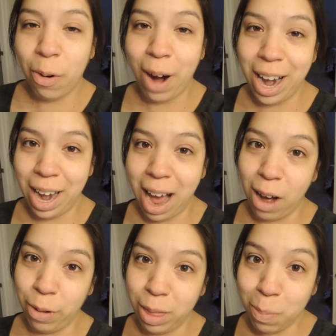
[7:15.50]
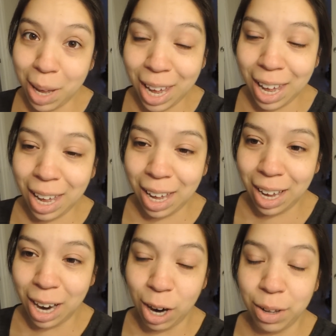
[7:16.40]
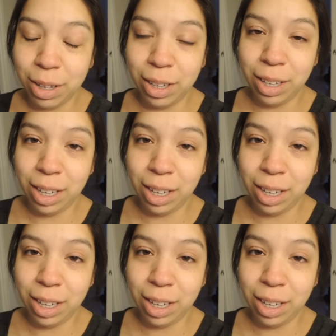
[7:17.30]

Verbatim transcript: right now with me or